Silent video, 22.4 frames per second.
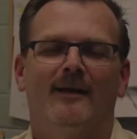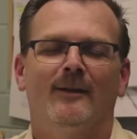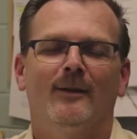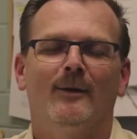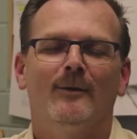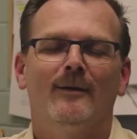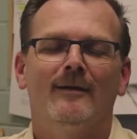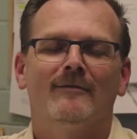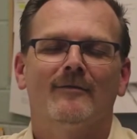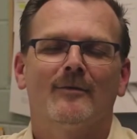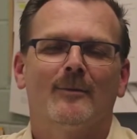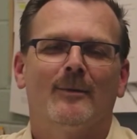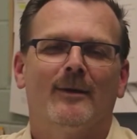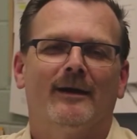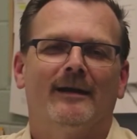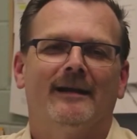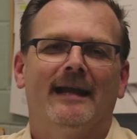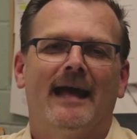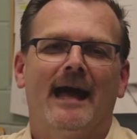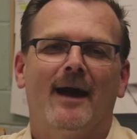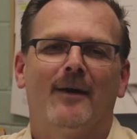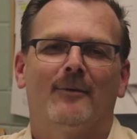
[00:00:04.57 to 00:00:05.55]
Hello
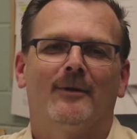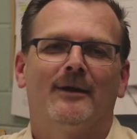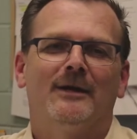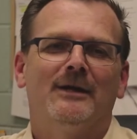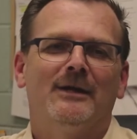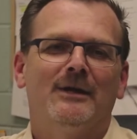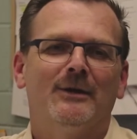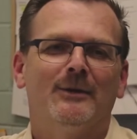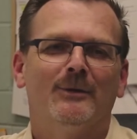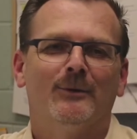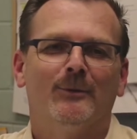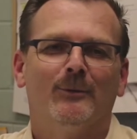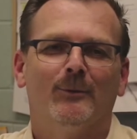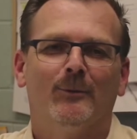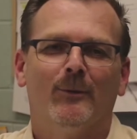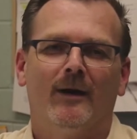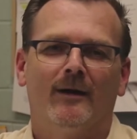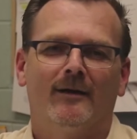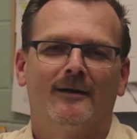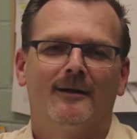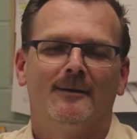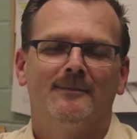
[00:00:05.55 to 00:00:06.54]
everyone, how are you?
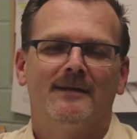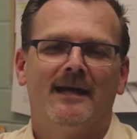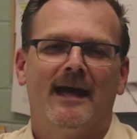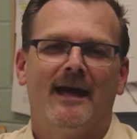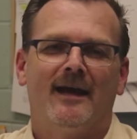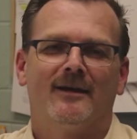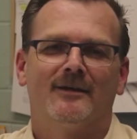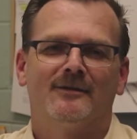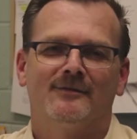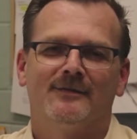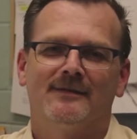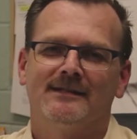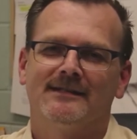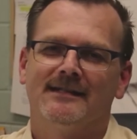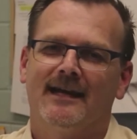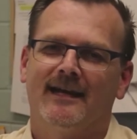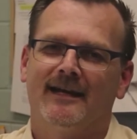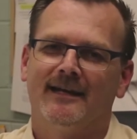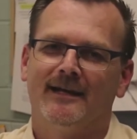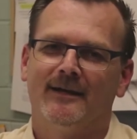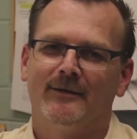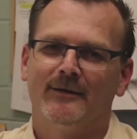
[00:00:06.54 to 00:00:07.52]
Welcome to Hagersville
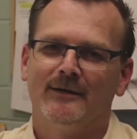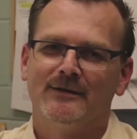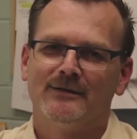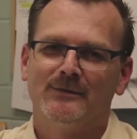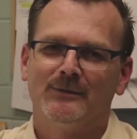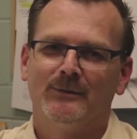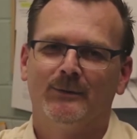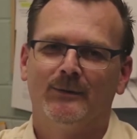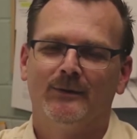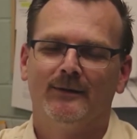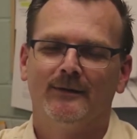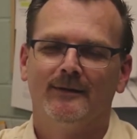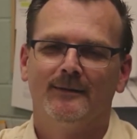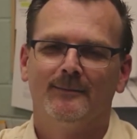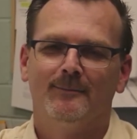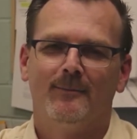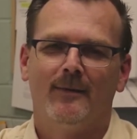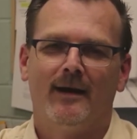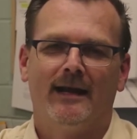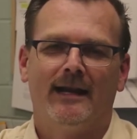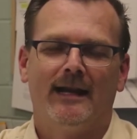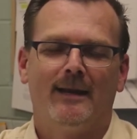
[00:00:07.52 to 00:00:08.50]
Secondary School.
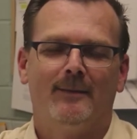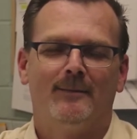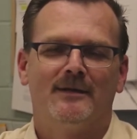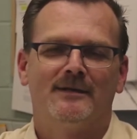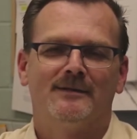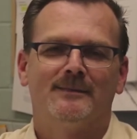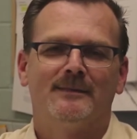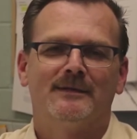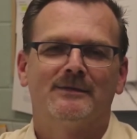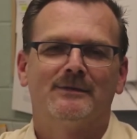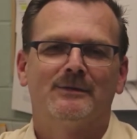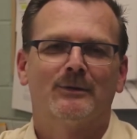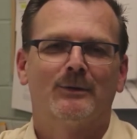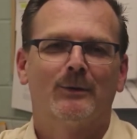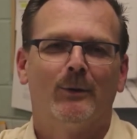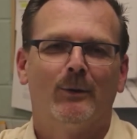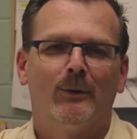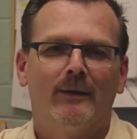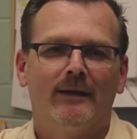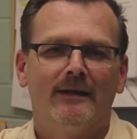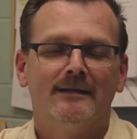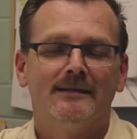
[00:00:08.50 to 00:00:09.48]
My name is Mr.
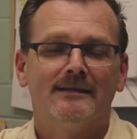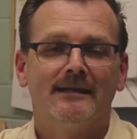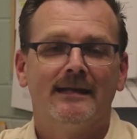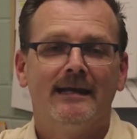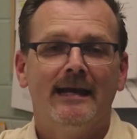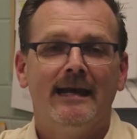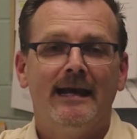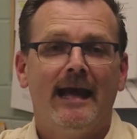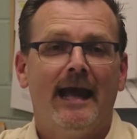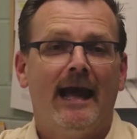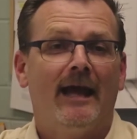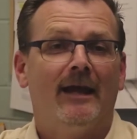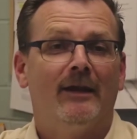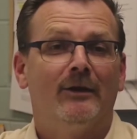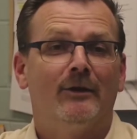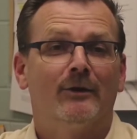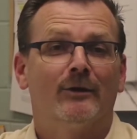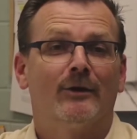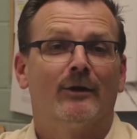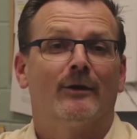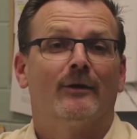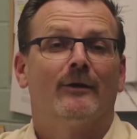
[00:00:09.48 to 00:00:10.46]
Collins, and
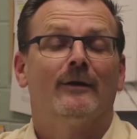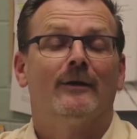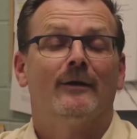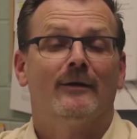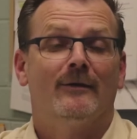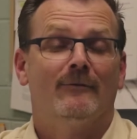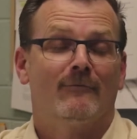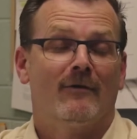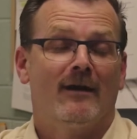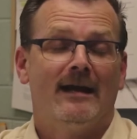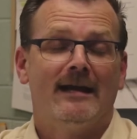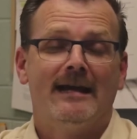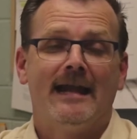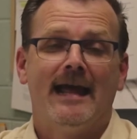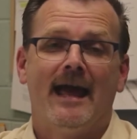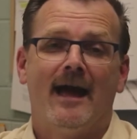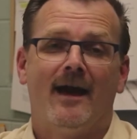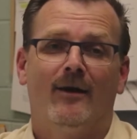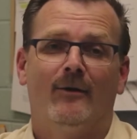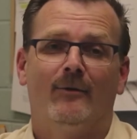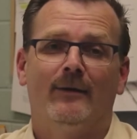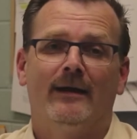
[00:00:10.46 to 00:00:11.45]
you're right
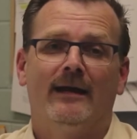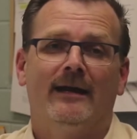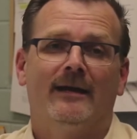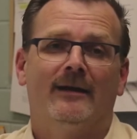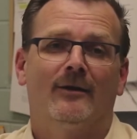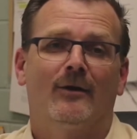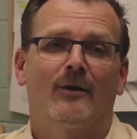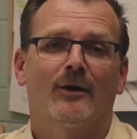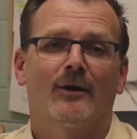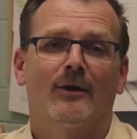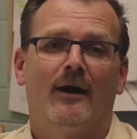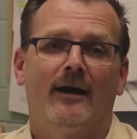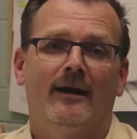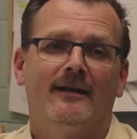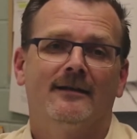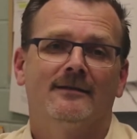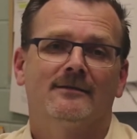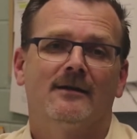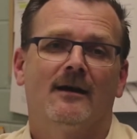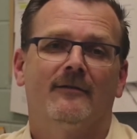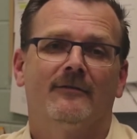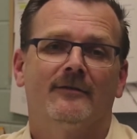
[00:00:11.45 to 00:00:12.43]
now in our
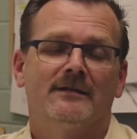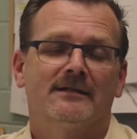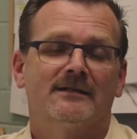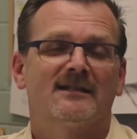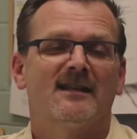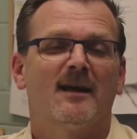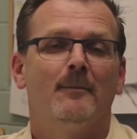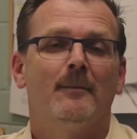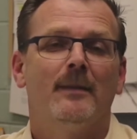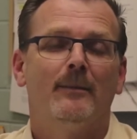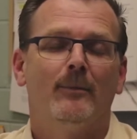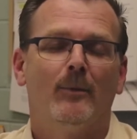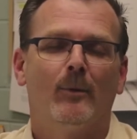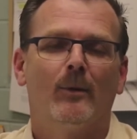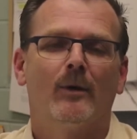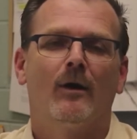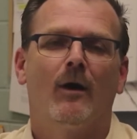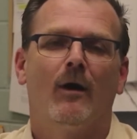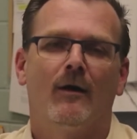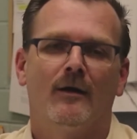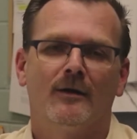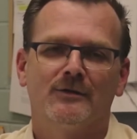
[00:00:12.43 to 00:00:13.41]
guidance office. Some people
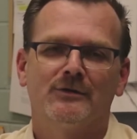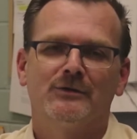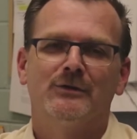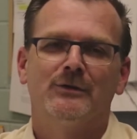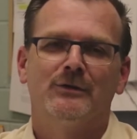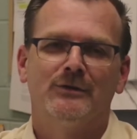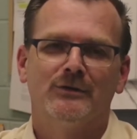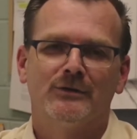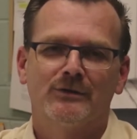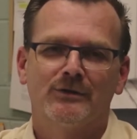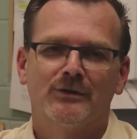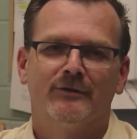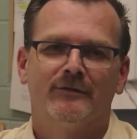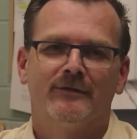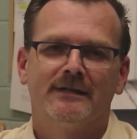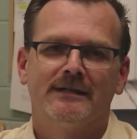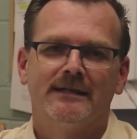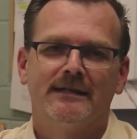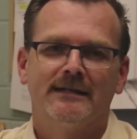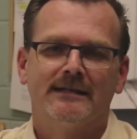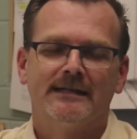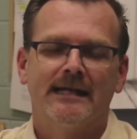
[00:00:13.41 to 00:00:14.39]
will call us student
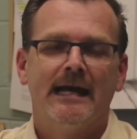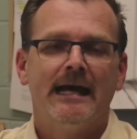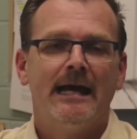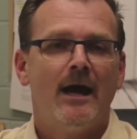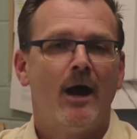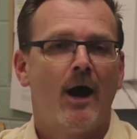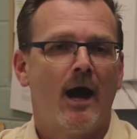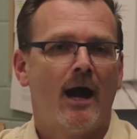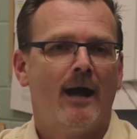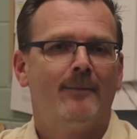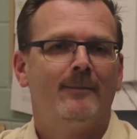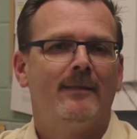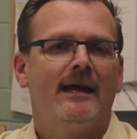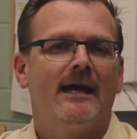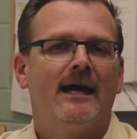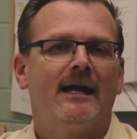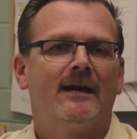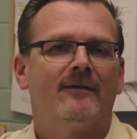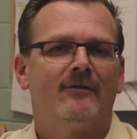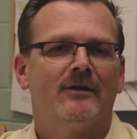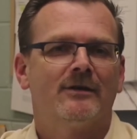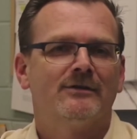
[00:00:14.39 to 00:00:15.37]
services. I'm the
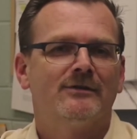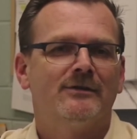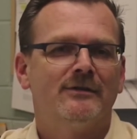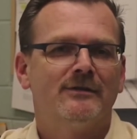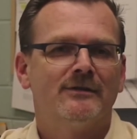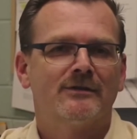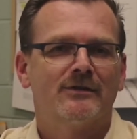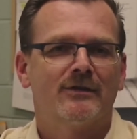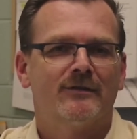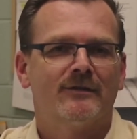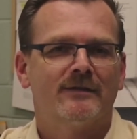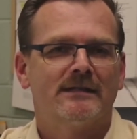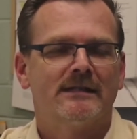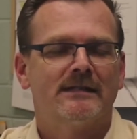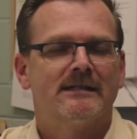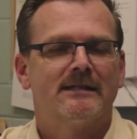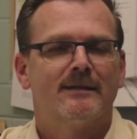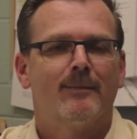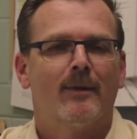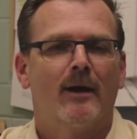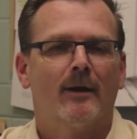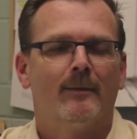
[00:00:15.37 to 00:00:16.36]
head of our student
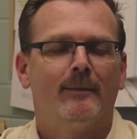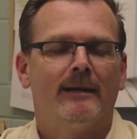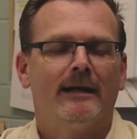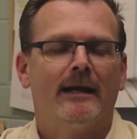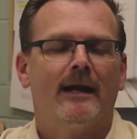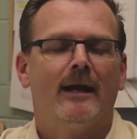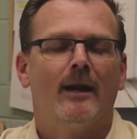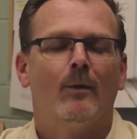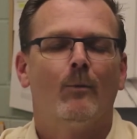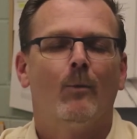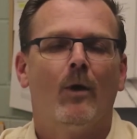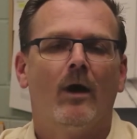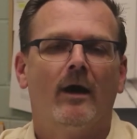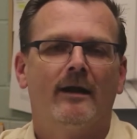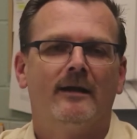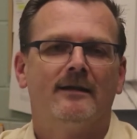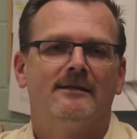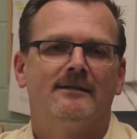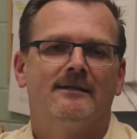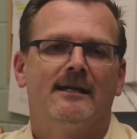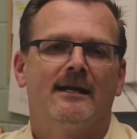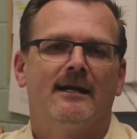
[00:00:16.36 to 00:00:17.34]
services department, and I
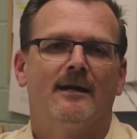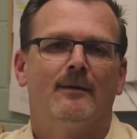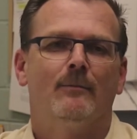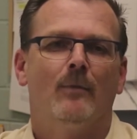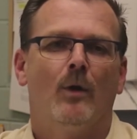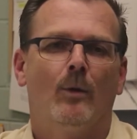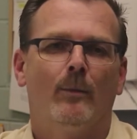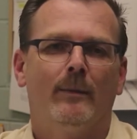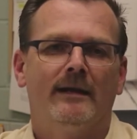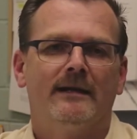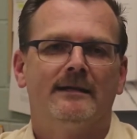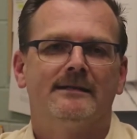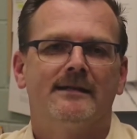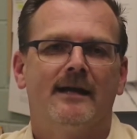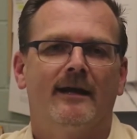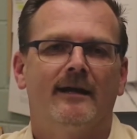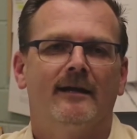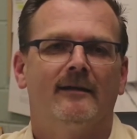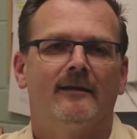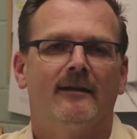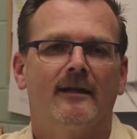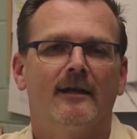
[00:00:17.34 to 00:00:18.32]
wanted to take a moment and
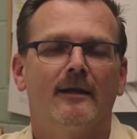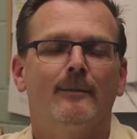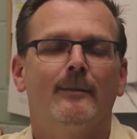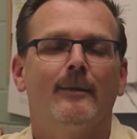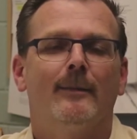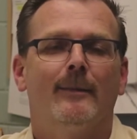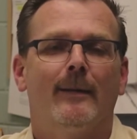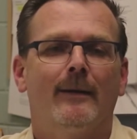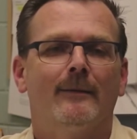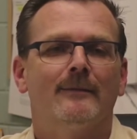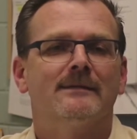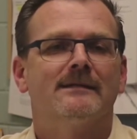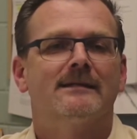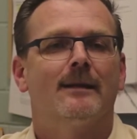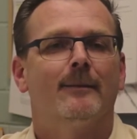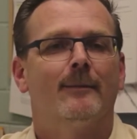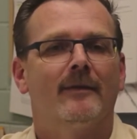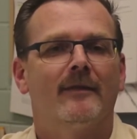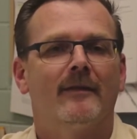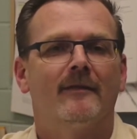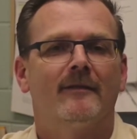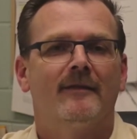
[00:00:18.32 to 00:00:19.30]
tell you a little bit about
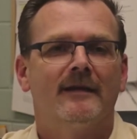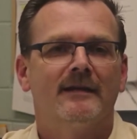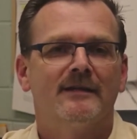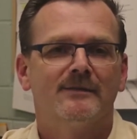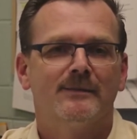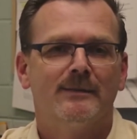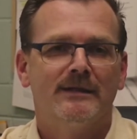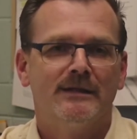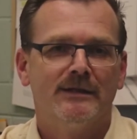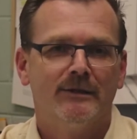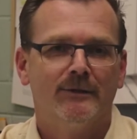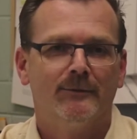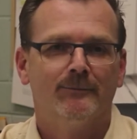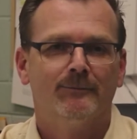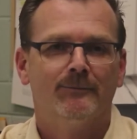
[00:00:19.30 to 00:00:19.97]
some of the things we do.